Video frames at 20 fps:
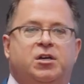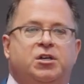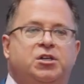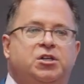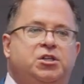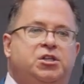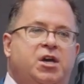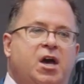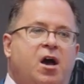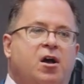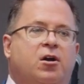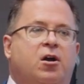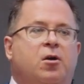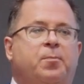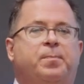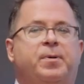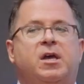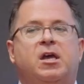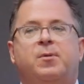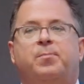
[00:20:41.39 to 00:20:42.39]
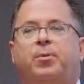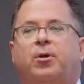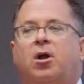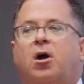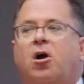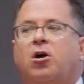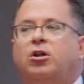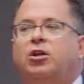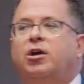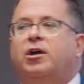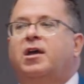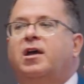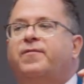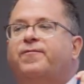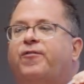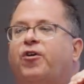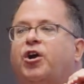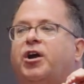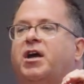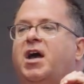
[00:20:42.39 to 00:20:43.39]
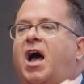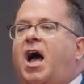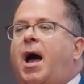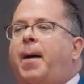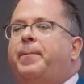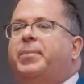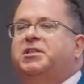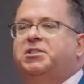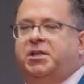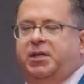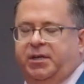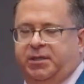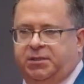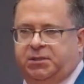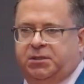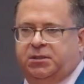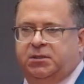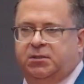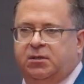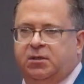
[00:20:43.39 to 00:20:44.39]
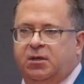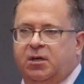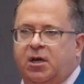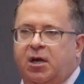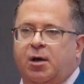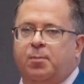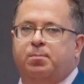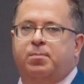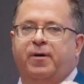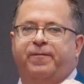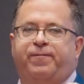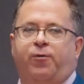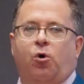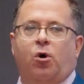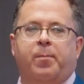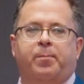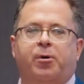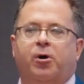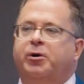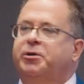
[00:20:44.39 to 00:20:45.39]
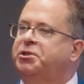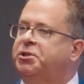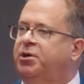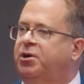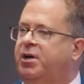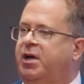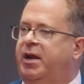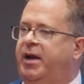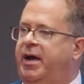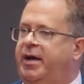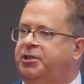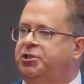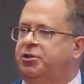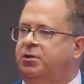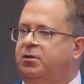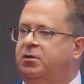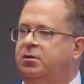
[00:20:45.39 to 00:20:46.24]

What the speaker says: younger people are looking for competence before a personal connection.